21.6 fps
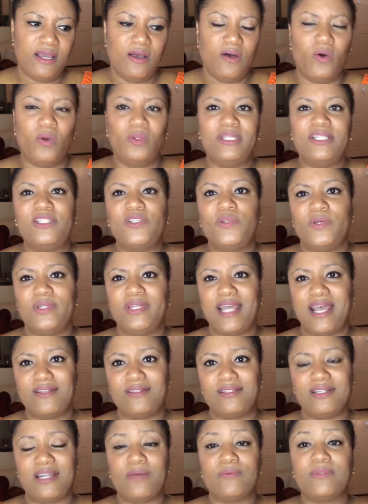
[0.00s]
only to
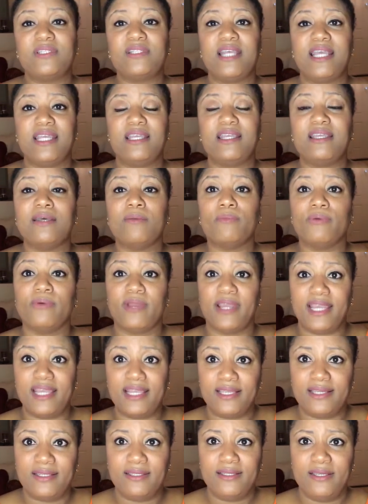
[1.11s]
announce that I was taking a
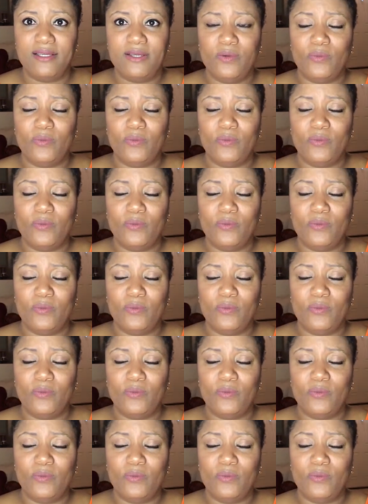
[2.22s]
break